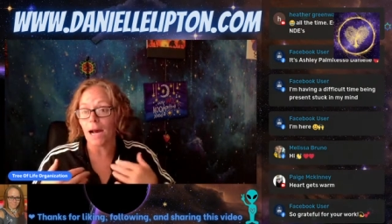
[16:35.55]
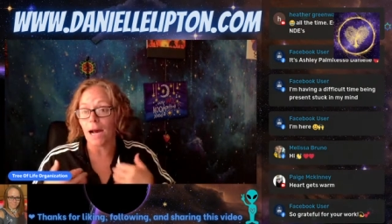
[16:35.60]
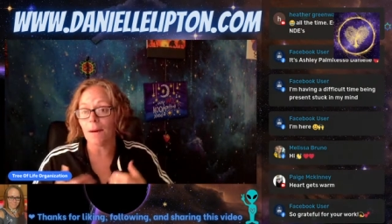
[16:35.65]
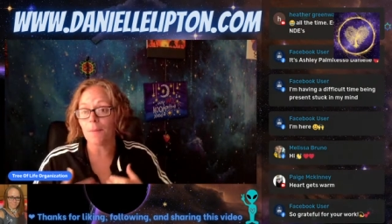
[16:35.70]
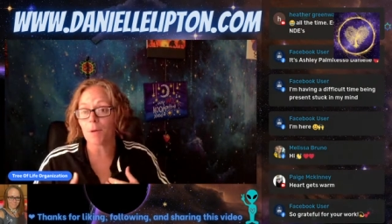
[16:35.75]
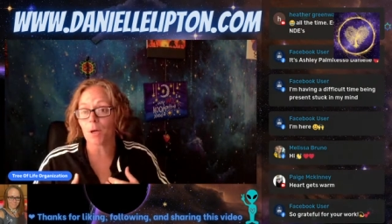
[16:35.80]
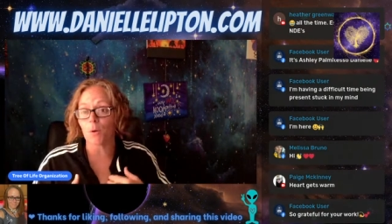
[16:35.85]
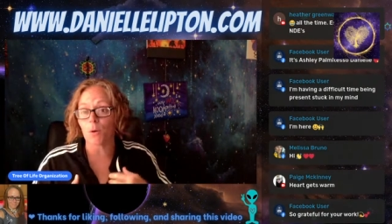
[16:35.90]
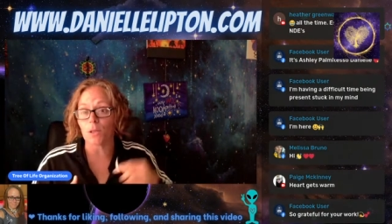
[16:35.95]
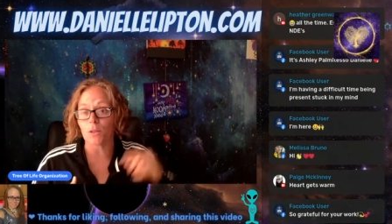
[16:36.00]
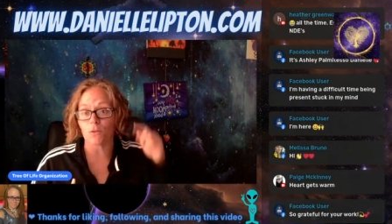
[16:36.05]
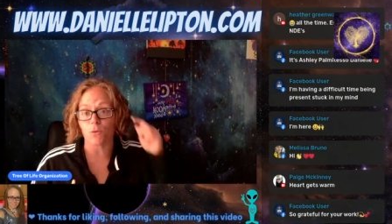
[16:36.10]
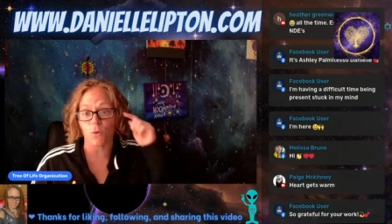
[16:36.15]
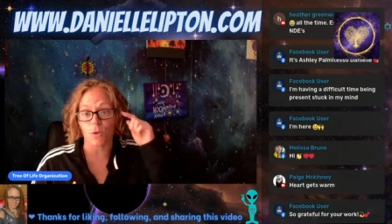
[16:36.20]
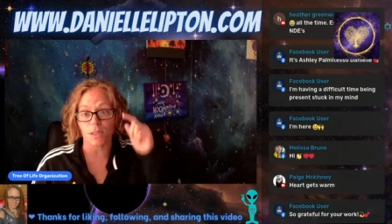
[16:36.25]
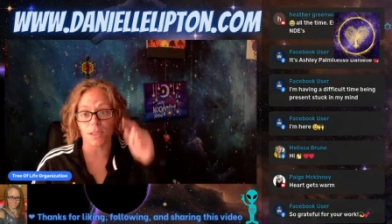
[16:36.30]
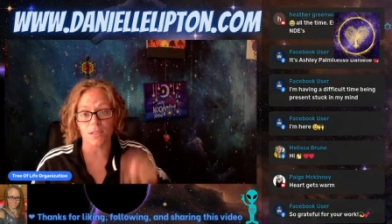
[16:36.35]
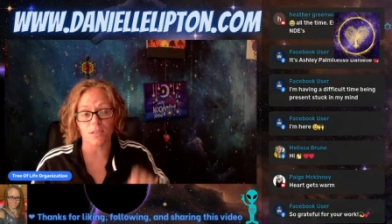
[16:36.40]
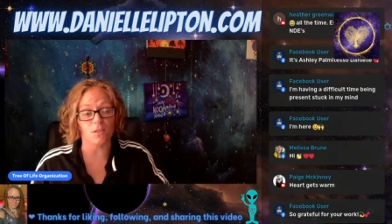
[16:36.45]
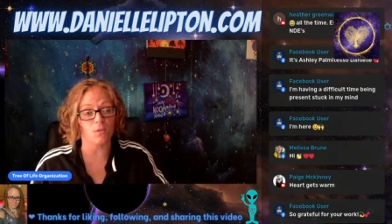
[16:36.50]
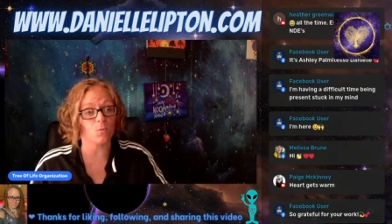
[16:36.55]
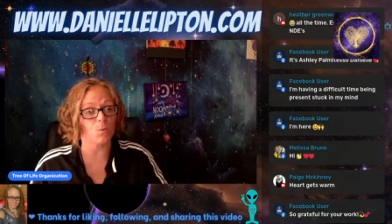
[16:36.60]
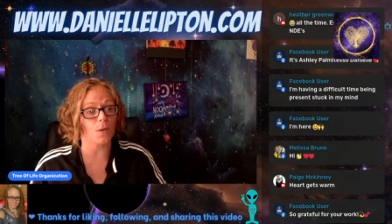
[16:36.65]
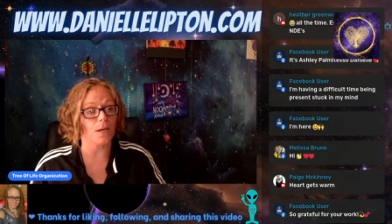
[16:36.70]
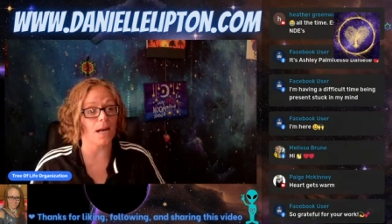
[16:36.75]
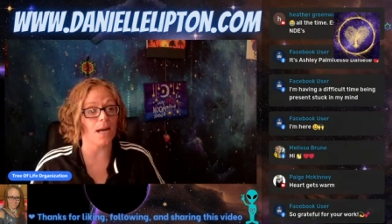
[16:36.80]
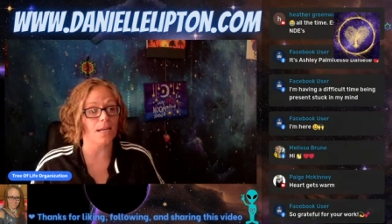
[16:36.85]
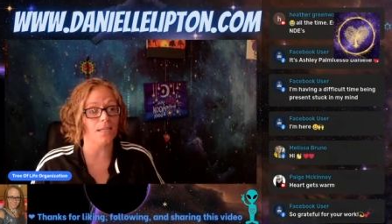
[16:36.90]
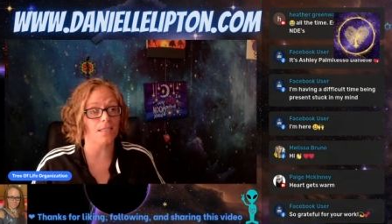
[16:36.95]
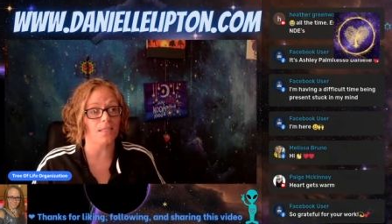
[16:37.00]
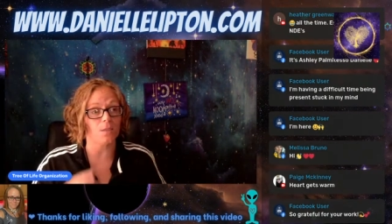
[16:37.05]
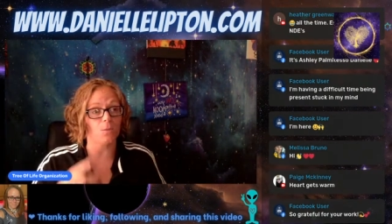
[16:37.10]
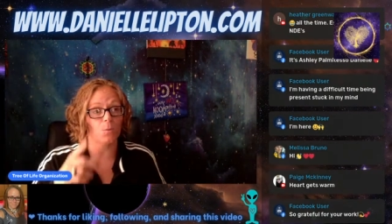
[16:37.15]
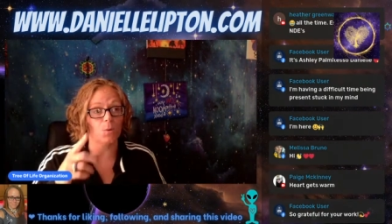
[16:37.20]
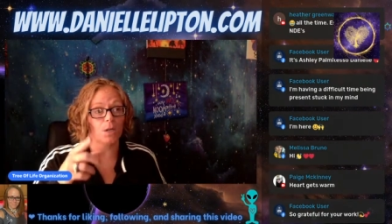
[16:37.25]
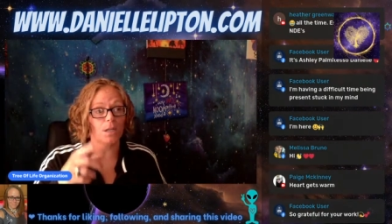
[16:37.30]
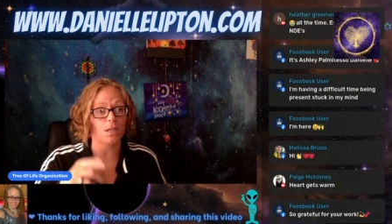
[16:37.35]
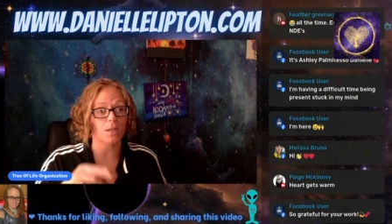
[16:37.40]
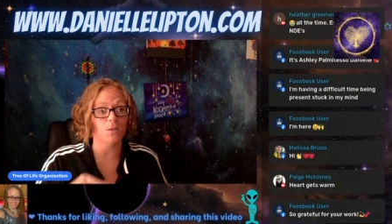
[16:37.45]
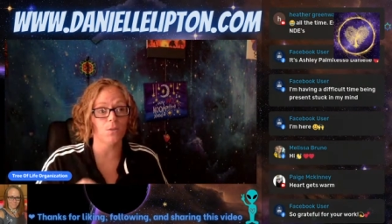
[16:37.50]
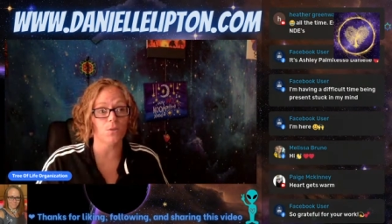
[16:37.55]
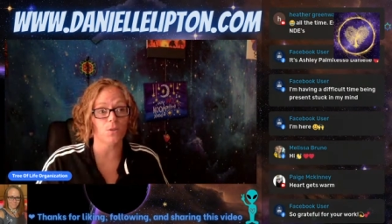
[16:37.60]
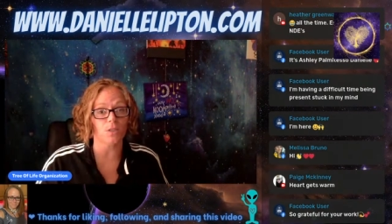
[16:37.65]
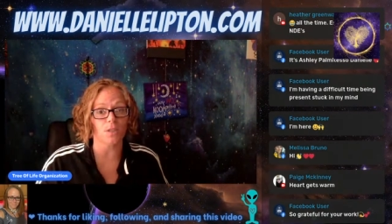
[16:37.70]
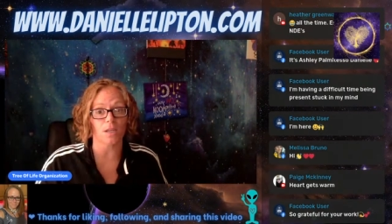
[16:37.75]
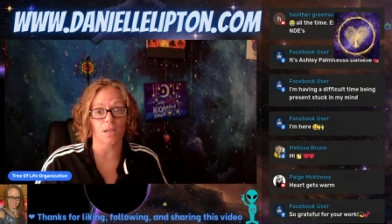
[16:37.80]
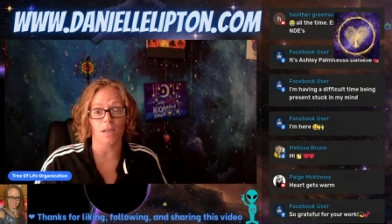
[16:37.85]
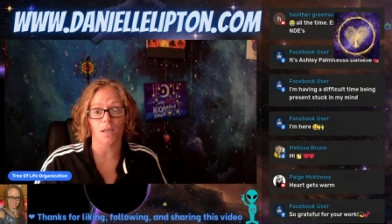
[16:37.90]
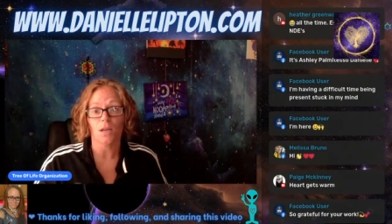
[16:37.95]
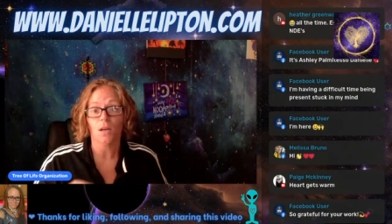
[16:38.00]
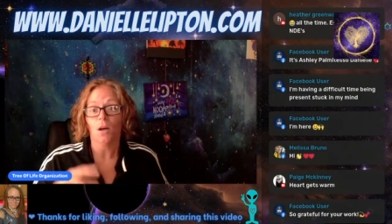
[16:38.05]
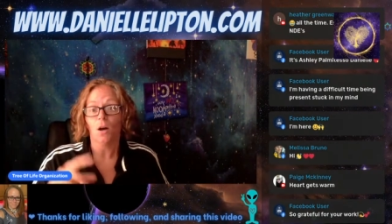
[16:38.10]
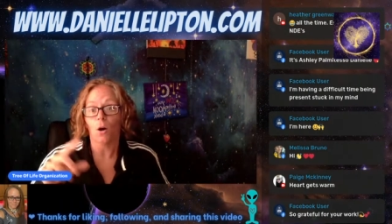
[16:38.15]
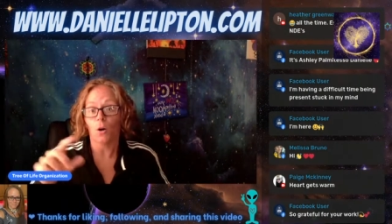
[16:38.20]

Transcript: I'm going through it. This is what I see. What do you see?